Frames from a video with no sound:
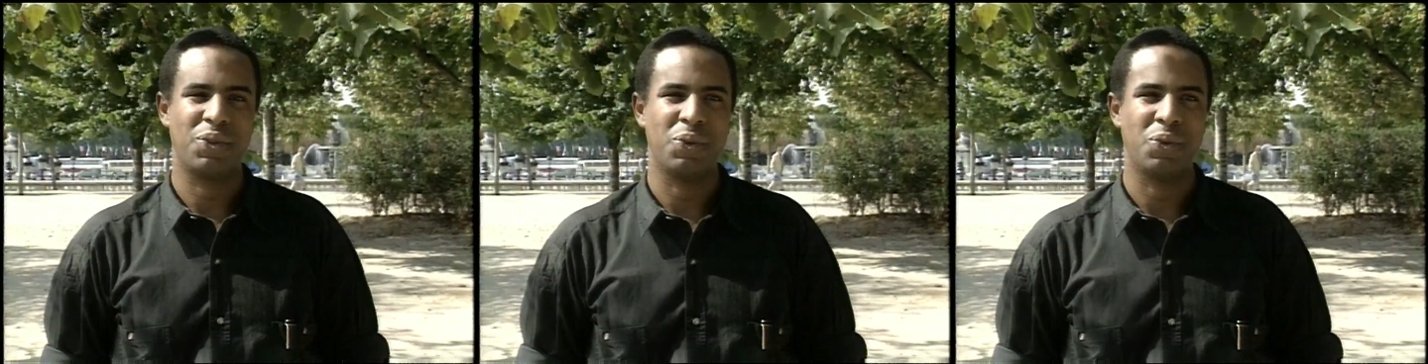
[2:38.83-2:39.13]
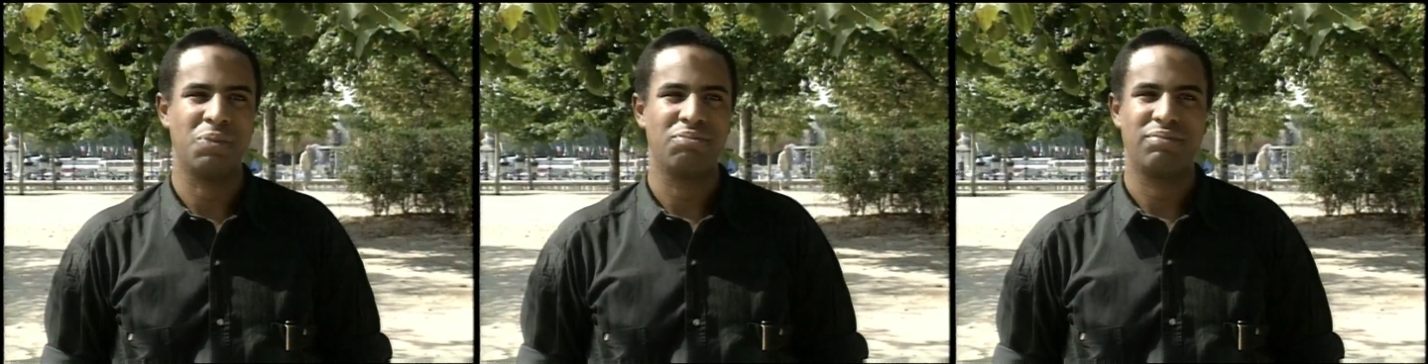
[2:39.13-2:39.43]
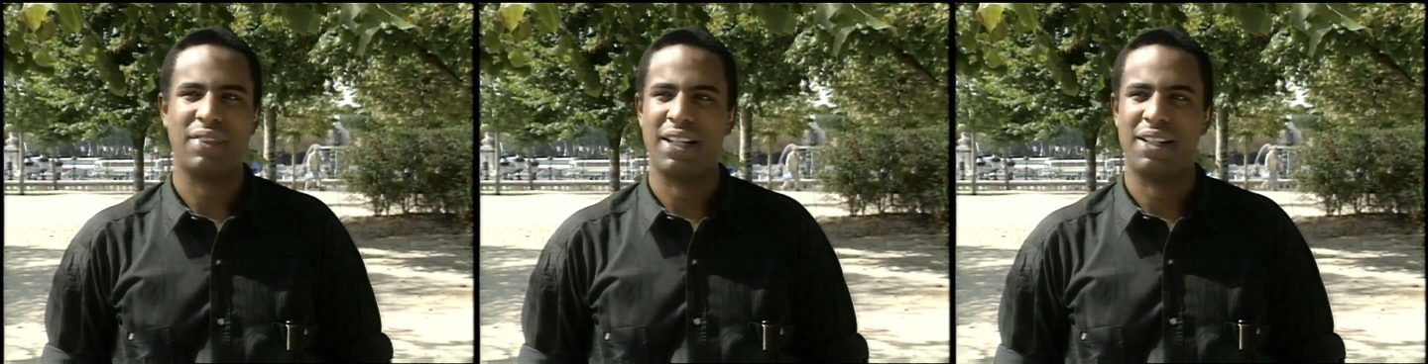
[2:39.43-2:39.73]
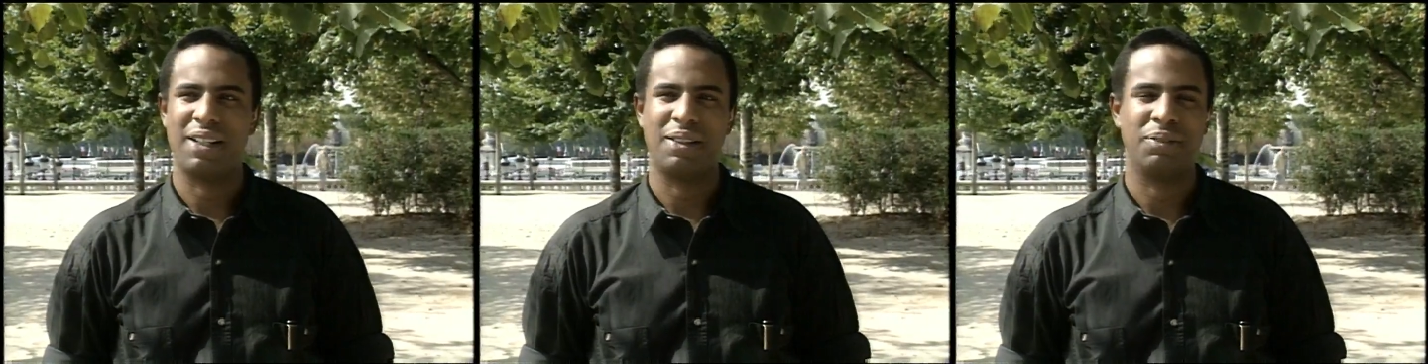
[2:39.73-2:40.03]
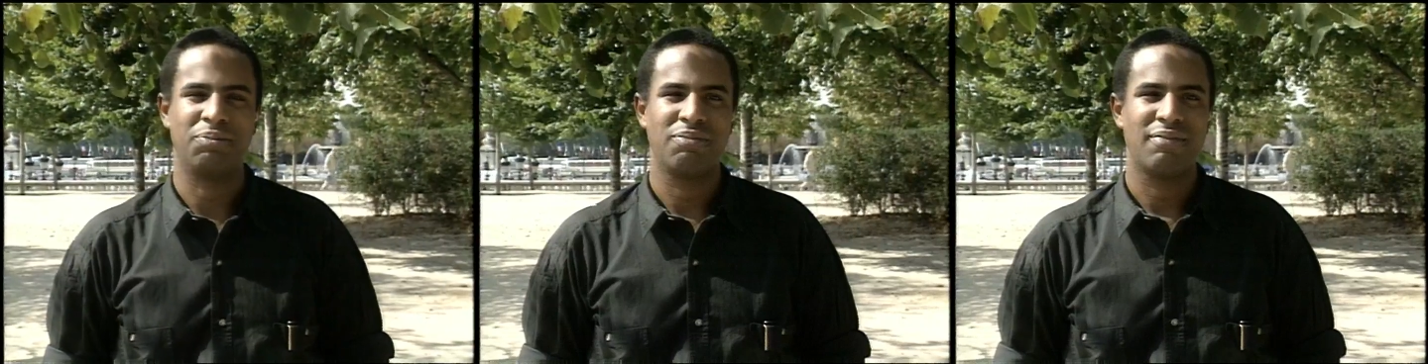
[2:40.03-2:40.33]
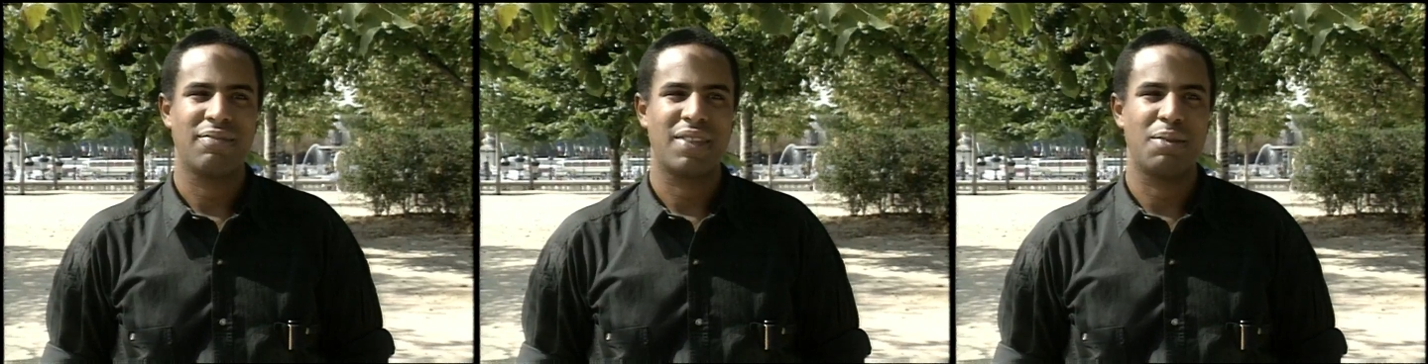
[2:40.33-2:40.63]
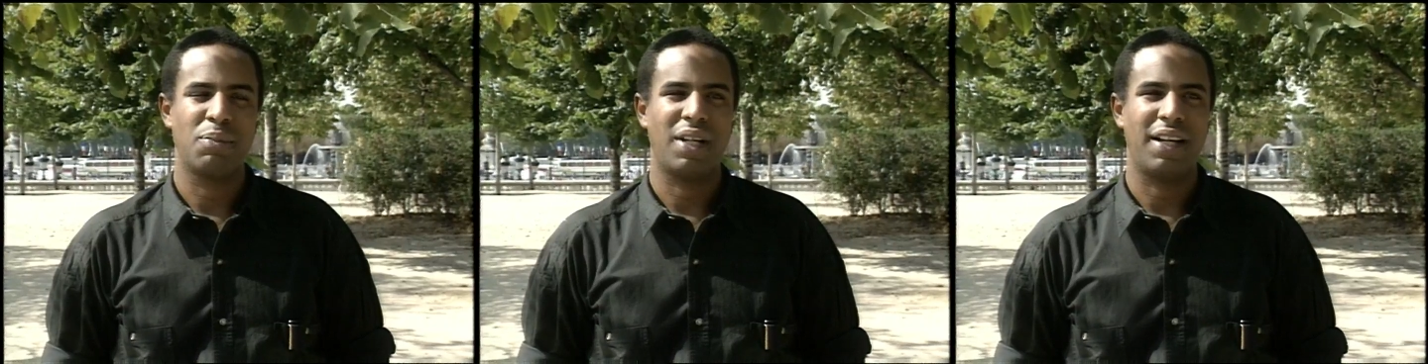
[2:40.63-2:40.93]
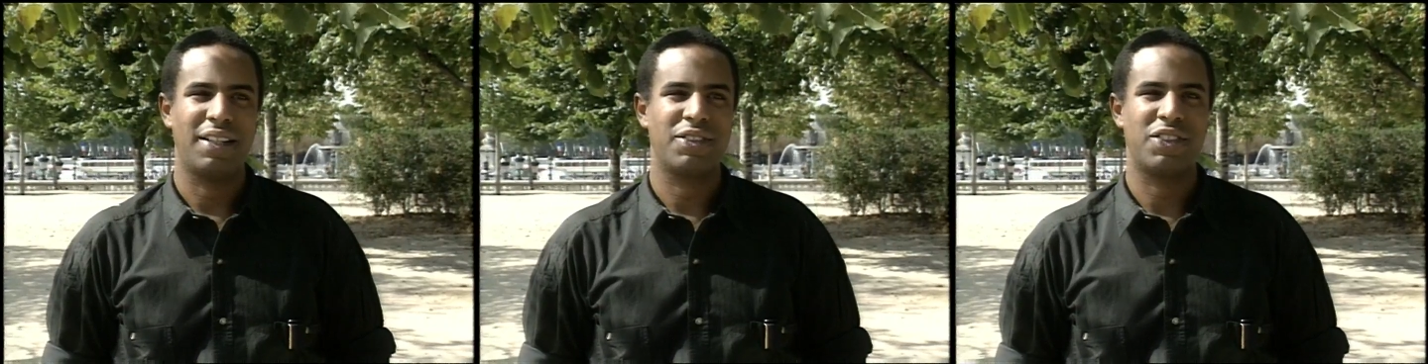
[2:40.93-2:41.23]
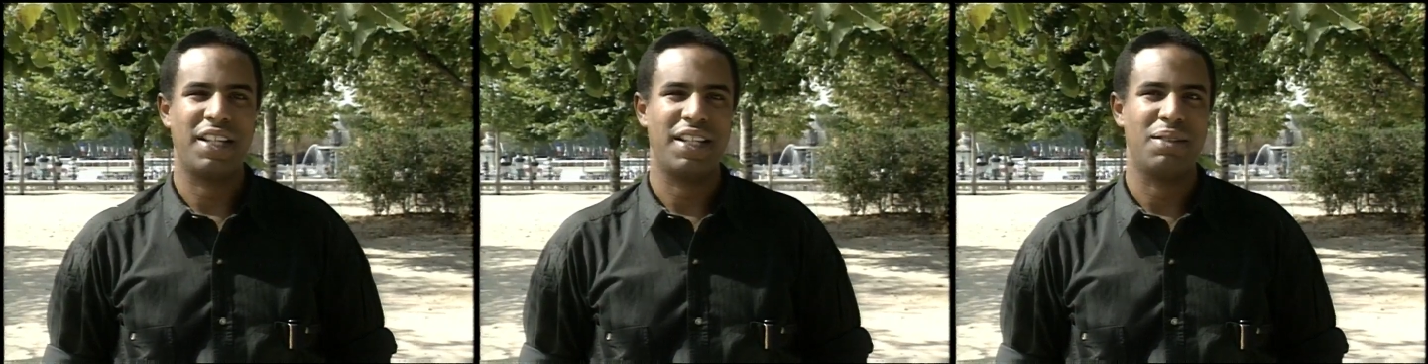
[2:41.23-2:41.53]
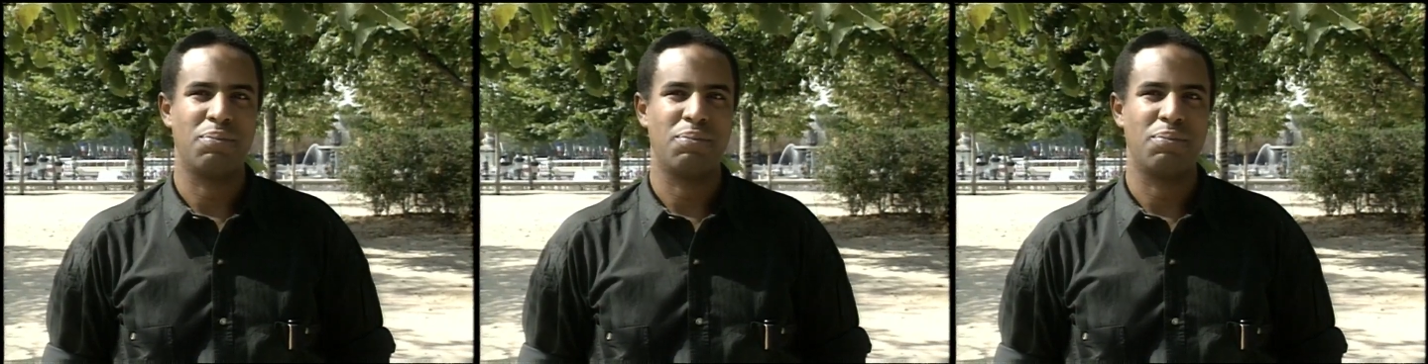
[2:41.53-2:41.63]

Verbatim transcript: to, uh, uh say,